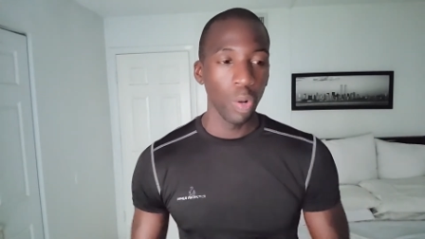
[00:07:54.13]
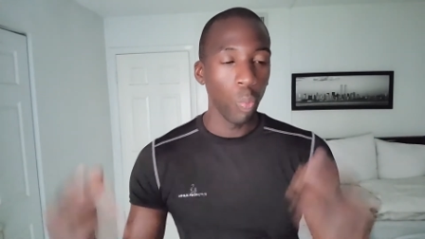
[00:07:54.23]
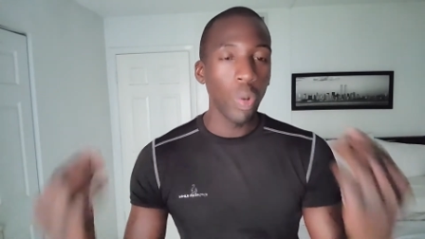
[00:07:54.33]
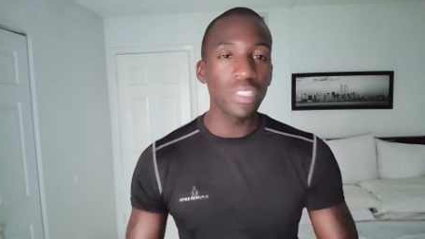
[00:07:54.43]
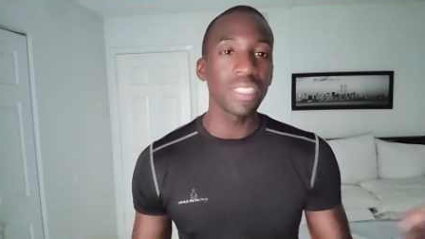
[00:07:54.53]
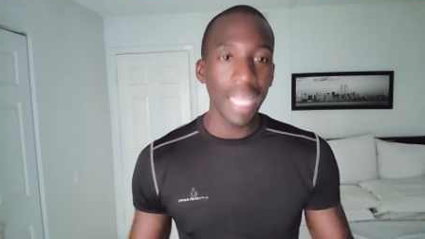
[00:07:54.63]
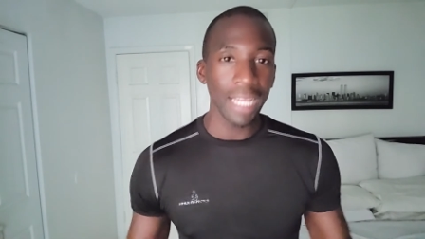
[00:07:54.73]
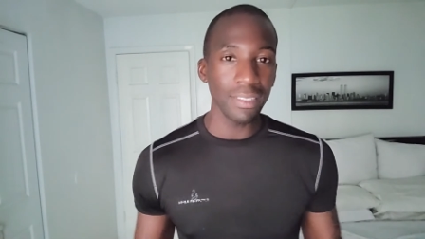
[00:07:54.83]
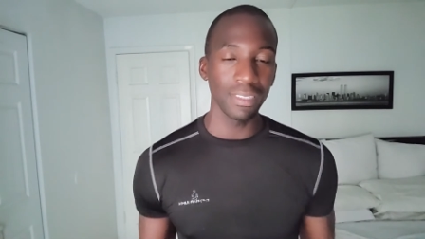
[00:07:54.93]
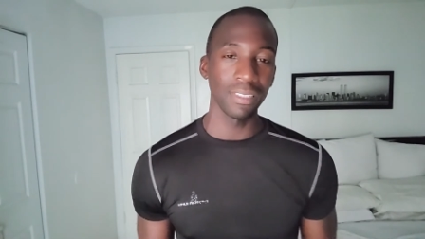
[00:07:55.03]
What's
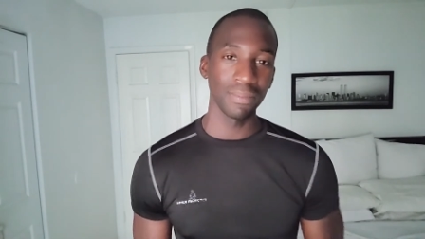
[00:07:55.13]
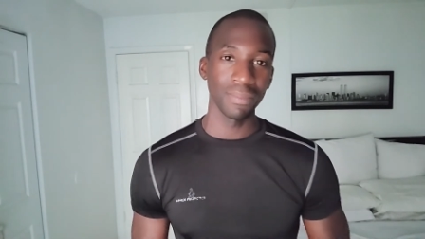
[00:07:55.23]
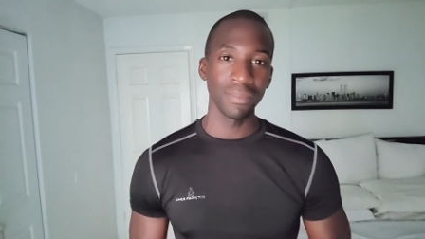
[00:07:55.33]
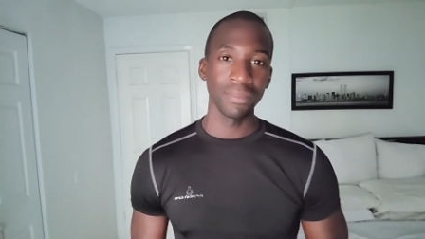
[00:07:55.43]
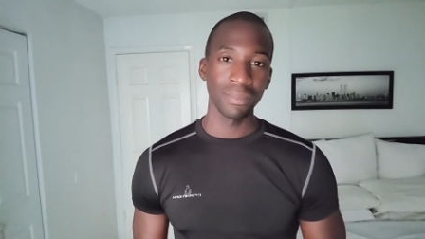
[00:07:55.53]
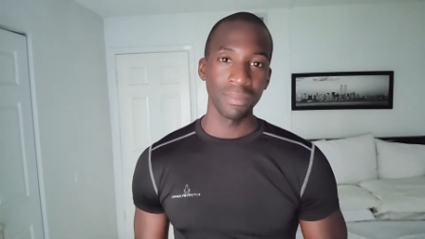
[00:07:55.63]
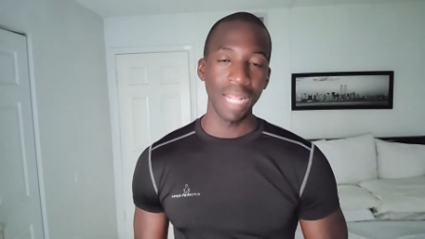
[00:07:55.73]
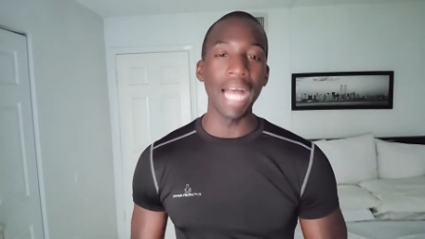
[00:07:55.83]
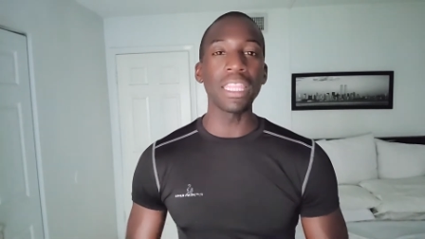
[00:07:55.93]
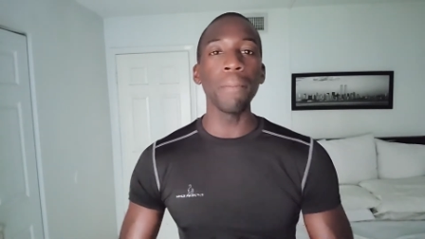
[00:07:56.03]
next?
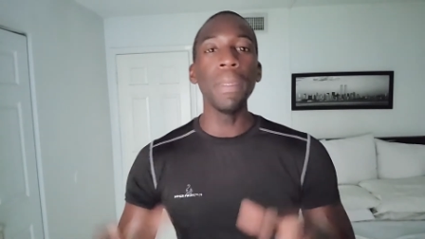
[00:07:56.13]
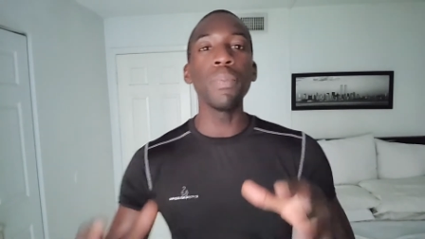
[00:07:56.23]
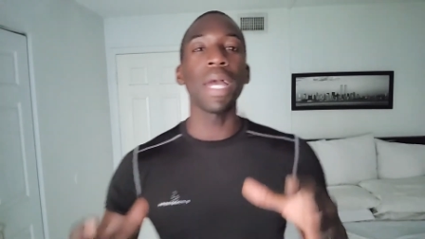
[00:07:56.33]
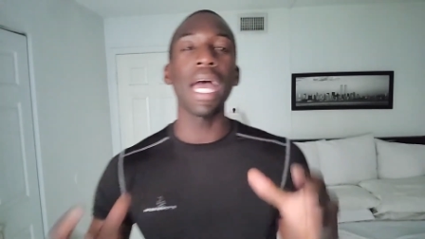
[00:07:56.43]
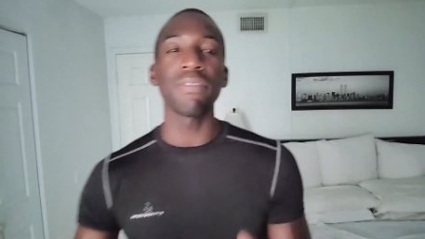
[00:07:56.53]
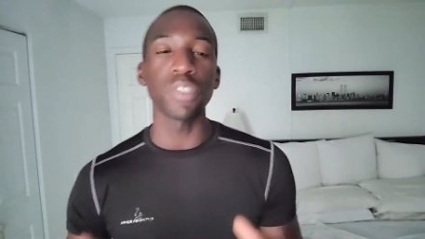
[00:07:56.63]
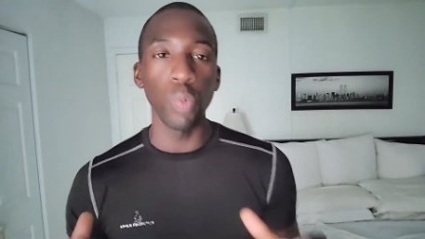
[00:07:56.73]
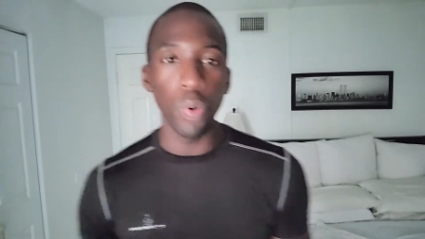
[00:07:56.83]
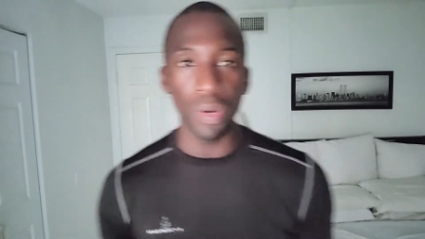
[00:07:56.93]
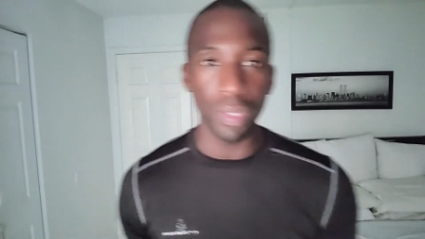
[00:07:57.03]
I think people have to
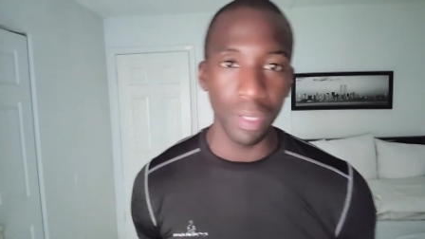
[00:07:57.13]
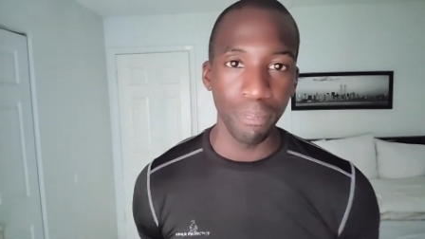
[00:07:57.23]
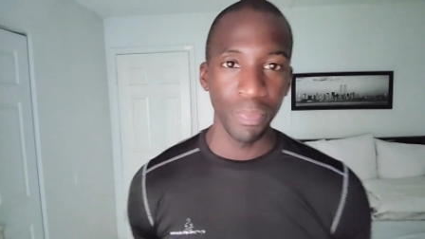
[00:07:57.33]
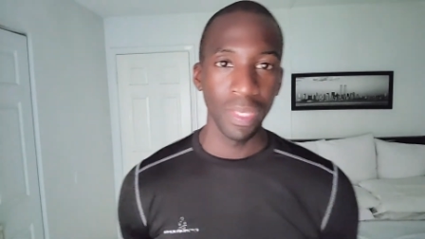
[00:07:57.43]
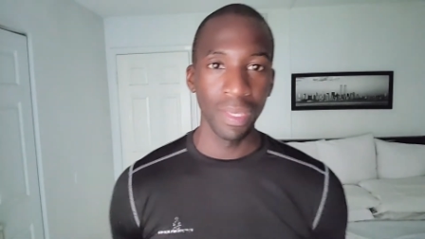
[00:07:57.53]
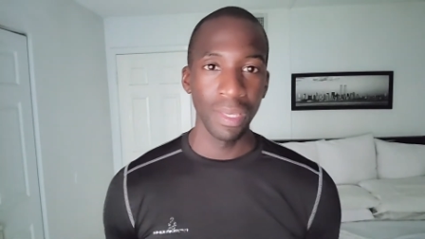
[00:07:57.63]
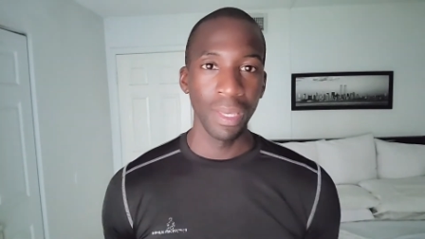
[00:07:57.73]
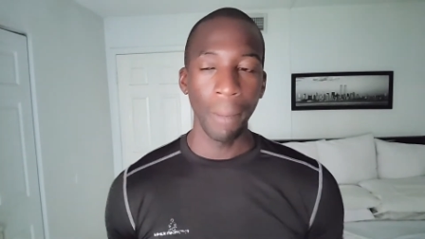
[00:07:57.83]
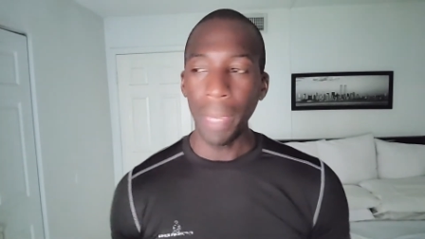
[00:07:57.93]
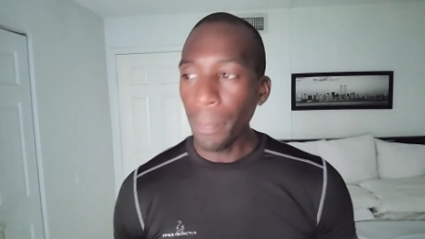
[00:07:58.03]
work.
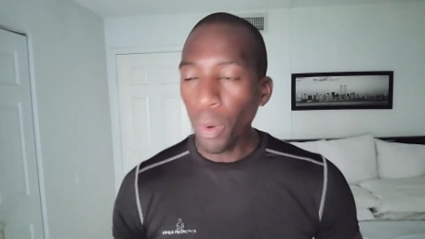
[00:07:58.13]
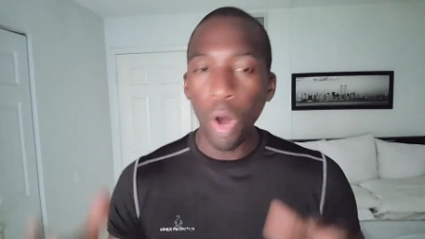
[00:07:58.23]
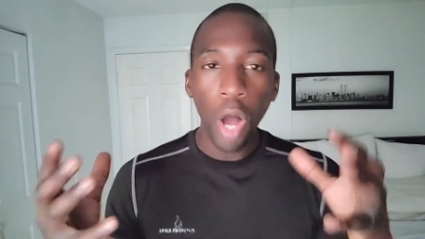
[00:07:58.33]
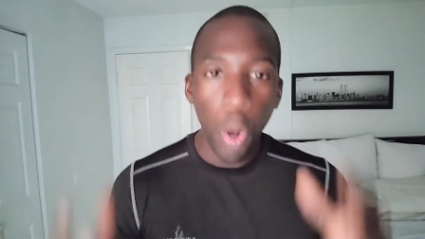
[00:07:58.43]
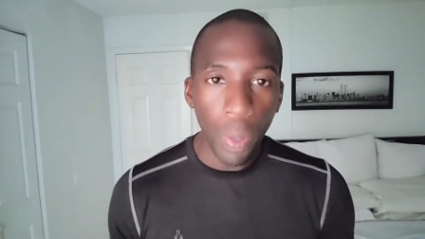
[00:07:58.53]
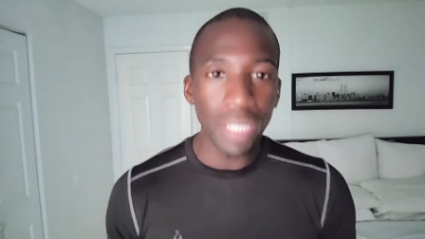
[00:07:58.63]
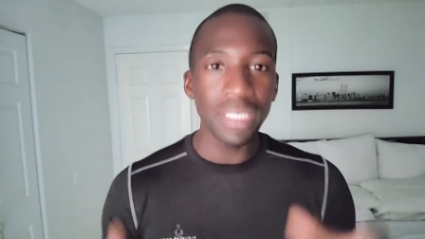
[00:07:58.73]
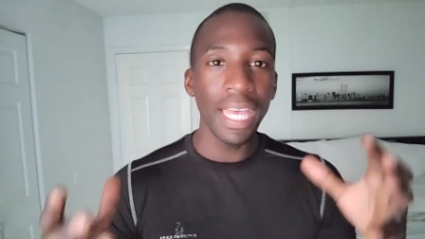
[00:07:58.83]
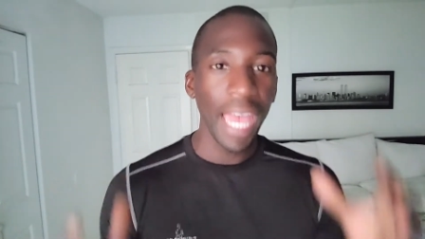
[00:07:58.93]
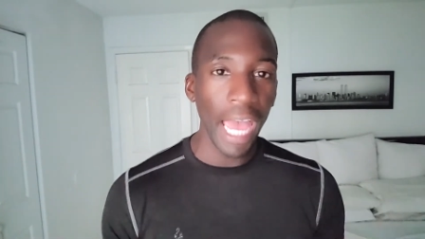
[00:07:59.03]
People always
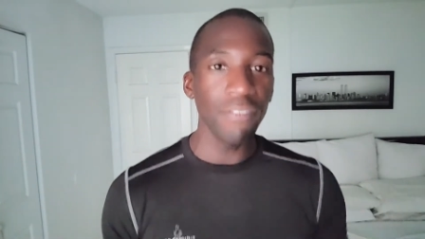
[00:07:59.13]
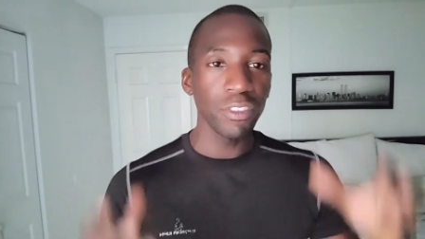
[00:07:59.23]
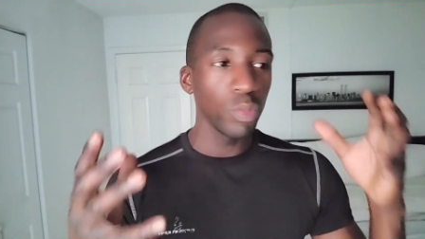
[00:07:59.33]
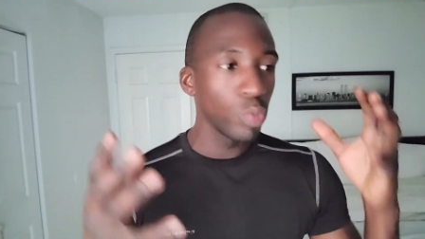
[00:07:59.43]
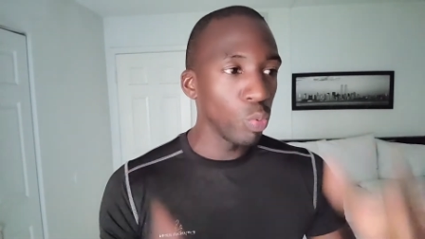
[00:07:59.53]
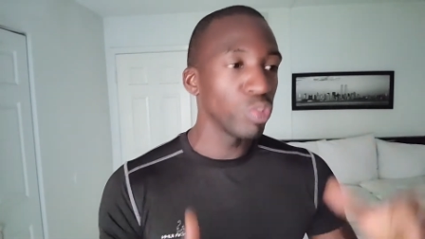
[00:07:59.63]
have to do